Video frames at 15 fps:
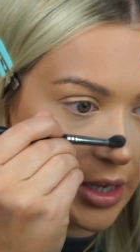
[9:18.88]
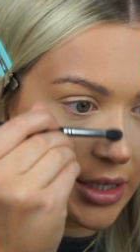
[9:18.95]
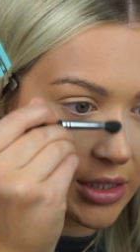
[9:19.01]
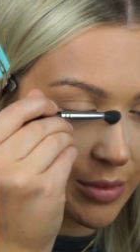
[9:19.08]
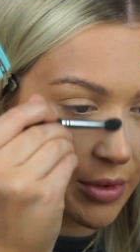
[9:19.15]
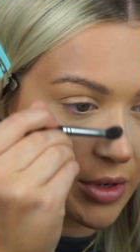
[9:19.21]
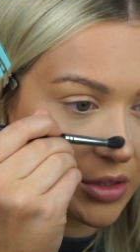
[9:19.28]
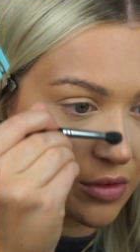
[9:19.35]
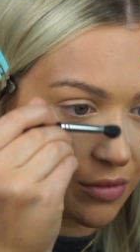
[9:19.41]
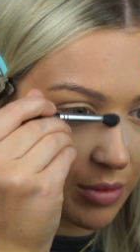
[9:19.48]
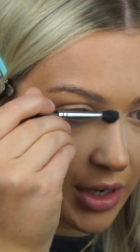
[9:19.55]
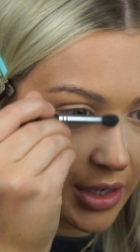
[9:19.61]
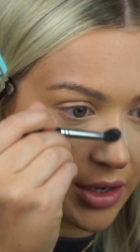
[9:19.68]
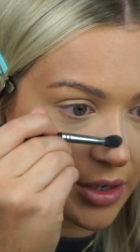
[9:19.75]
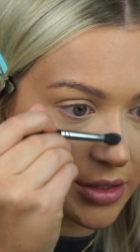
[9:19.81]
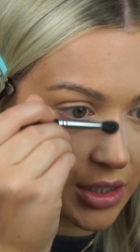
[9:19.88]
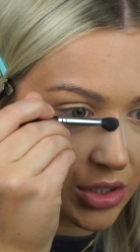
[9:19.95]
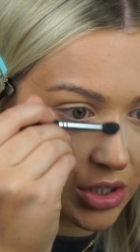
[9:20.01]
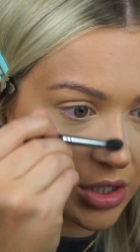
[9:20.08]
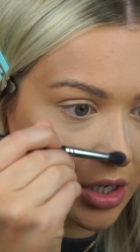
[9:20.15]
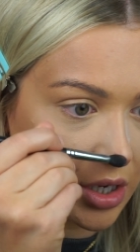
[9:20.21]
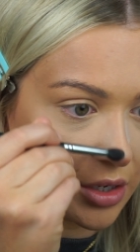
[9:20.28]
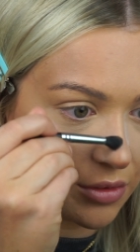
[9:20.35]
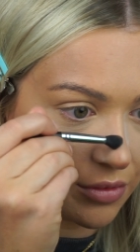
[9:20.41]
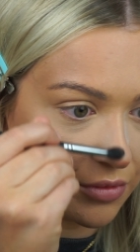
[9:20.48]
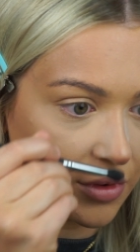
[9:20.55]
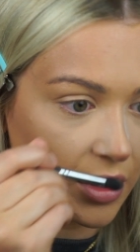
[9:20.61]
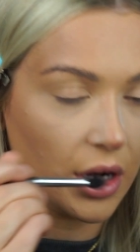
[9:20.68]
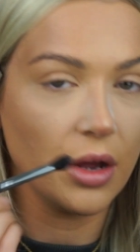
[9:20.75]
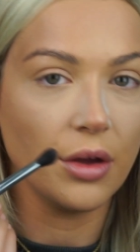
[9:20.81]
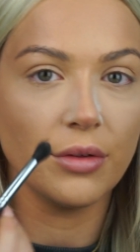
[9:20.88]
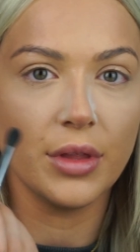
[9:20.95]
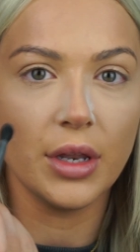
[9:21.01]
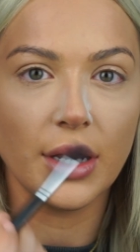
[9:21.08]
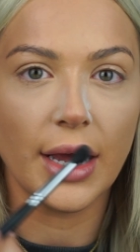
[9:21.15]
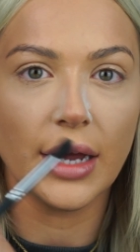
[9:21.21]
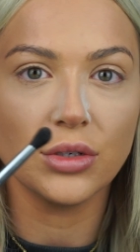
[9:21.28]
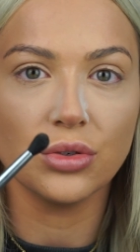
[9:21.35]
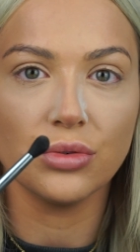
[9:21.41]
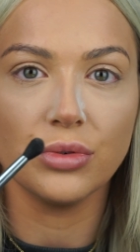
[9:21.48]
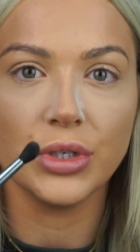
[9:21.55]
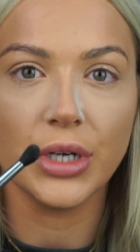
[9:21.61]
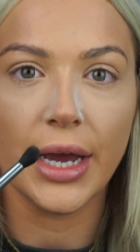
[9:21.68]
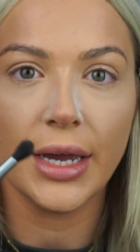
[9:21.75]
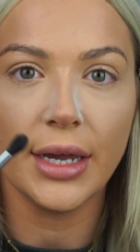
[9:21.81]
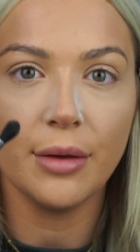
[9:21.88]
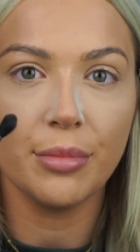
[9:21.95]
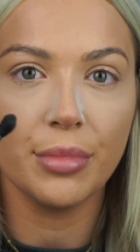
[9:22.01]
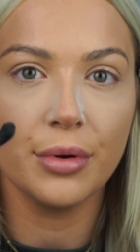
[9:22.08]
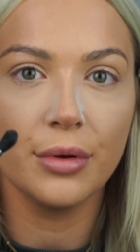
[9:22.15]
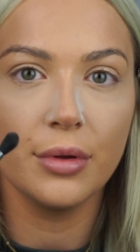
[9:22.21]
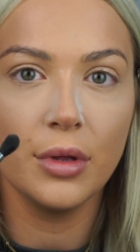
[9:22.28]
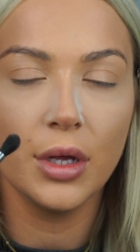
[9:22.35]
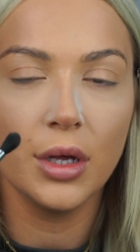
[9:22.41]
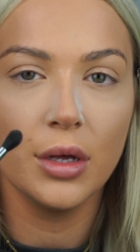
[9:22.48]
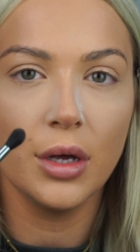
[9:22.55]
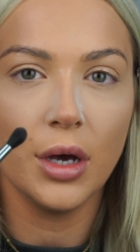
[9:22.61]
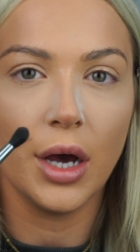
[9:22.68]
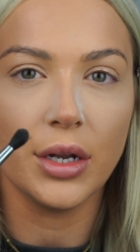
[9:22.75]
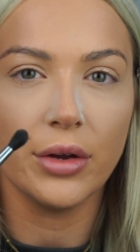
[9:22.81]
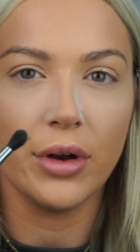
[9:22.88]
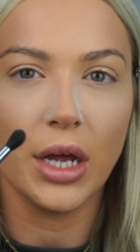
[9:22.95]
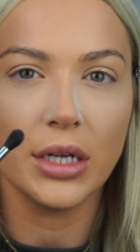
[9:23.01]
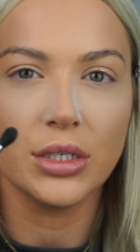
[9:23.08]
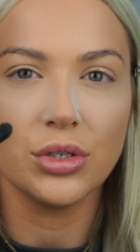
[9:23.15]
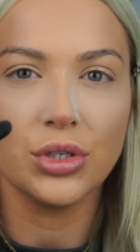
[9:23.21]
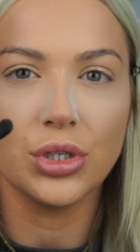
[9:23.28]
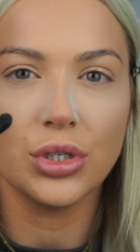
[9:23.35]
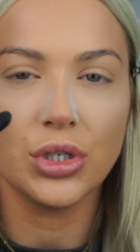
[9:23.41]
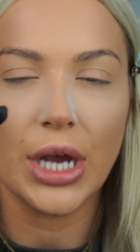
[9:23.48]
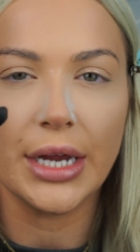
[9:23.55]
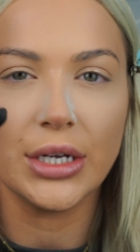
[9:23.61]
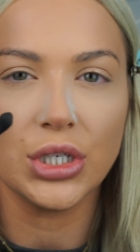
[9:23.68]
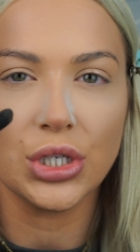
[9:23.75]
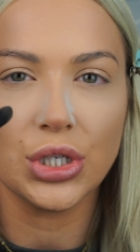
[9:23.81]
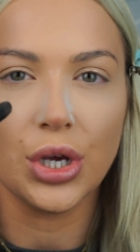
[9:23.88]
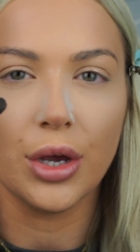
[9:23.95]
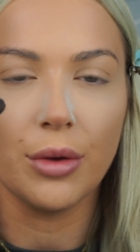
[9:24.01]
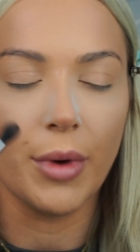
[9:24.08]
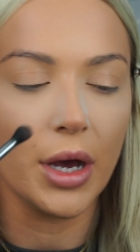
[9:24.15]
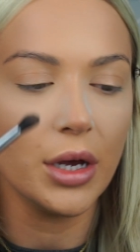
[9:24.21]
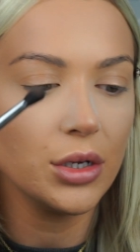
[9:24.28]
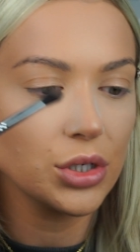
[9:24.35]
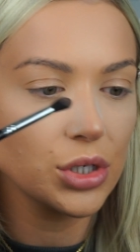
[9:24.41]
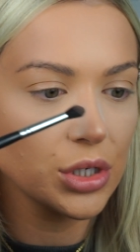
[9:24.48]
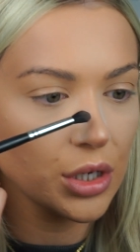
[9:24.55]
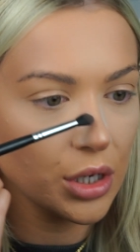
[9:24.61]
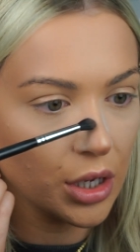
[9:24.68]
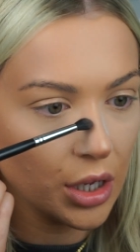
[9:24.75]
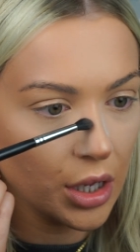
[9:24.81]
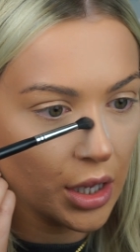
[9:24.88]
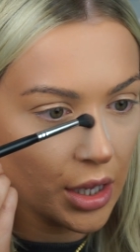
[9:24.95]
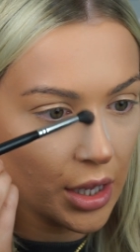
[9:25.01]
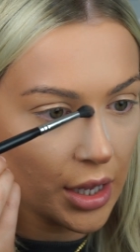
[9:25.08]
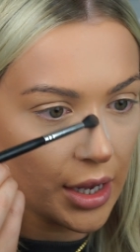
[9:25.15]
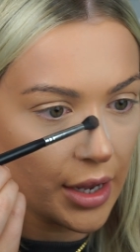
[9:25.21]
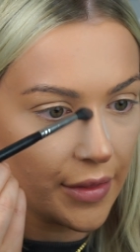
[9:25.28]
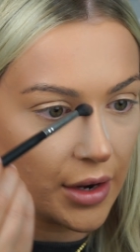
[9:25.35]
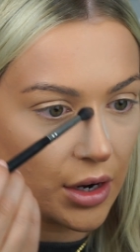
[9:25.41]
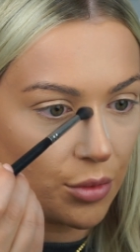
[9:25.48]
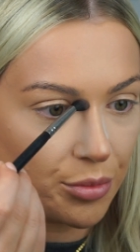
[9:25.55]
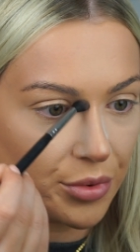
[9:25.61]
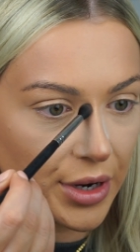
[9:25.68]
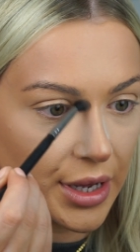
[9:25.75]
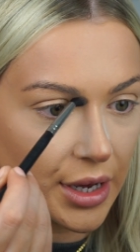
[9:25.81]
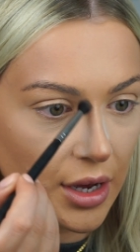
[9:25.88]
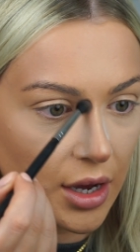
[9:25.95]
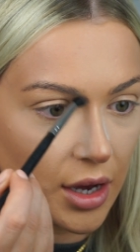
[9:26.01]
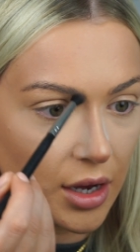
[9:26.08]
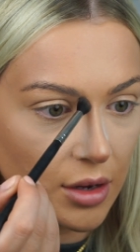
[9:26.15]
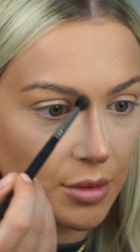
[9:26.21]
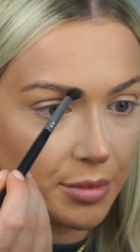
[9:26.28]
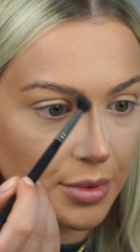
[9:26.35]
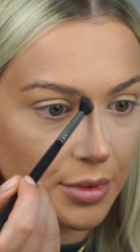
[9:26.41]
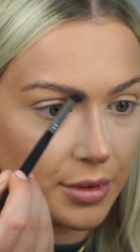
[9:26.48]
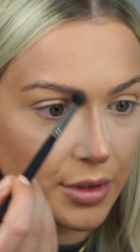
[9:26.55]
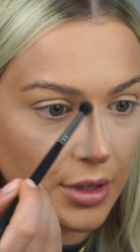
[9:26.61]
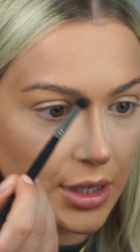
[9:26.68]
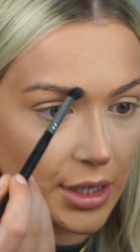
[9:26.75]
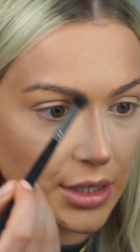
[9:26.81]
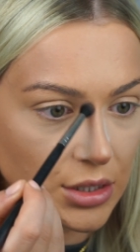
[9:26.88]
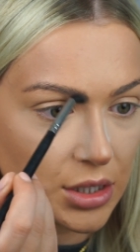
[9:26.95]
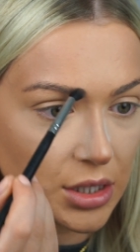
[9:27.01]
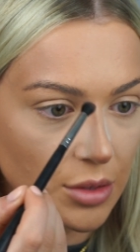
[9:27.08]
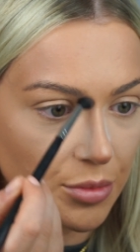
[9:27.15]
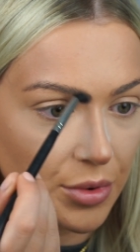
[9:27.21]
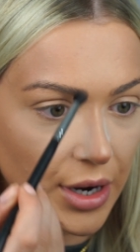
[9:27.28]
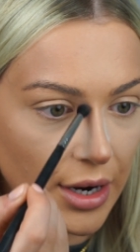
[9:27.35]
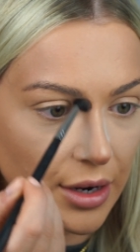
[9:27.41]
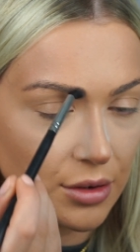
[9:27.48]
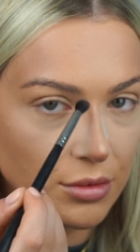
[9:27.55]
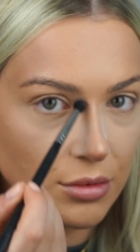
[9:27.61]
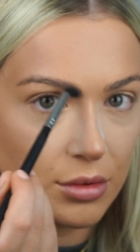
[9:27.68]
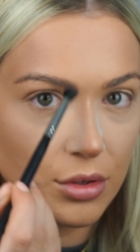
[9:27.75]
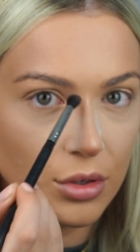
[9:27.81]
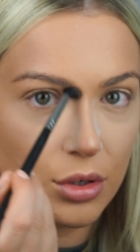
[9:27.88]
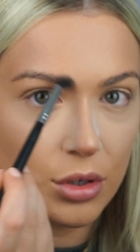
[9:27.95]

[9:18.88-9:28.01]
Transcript: And to be honest with my nose, I just kind of follow the natural shape. I don't like to change it too much. And then I'll bring it up into the brow.